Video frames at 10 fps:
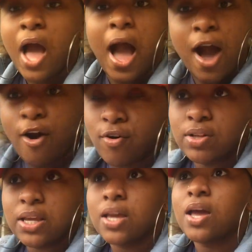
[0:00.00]
I
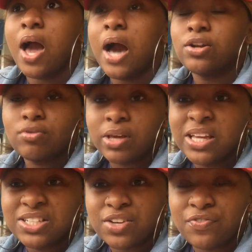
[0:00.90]
don't
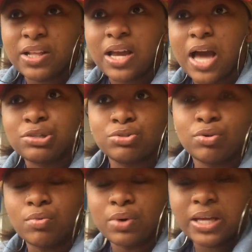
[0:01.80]
eat Chick-fil-A. I don't
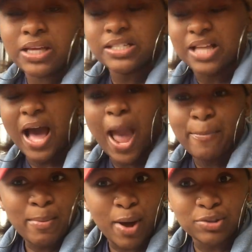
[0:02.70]
know what is the
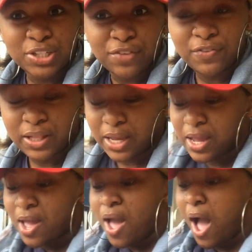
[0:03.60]
hype about Chick-fil-A. I
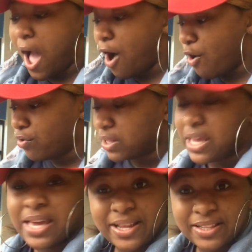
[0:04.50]
only
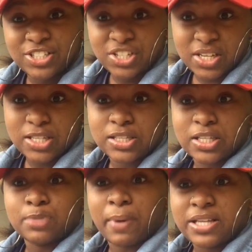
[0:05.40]
eat the
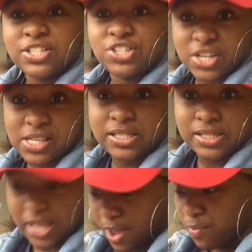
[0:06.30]
spicy chicken
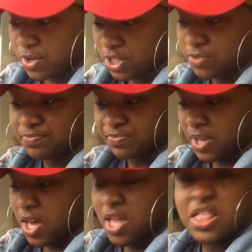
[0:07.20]
sandwich.
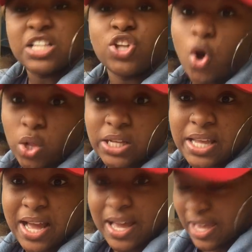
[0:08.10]
That's the only
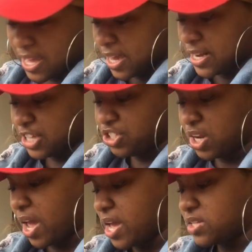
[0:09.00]
thing I get, and I
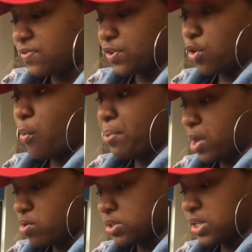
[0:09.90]
should have asked for no
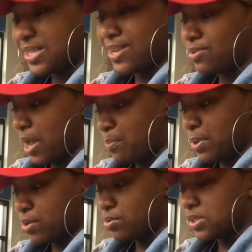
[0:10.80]
pickles because I don't like
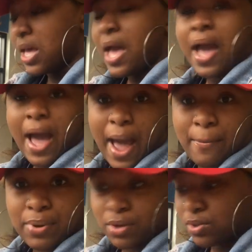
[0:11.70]
pickles.
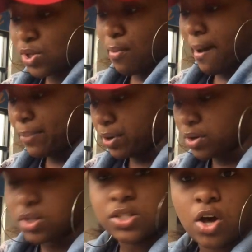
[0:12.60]
Hot pickles on my
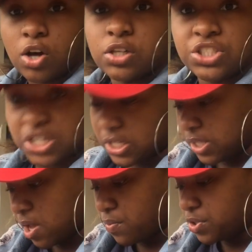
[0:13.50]
burgers, chicken
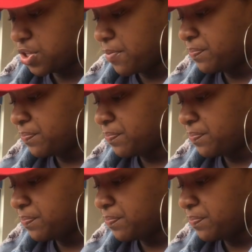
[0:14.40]
sandwich.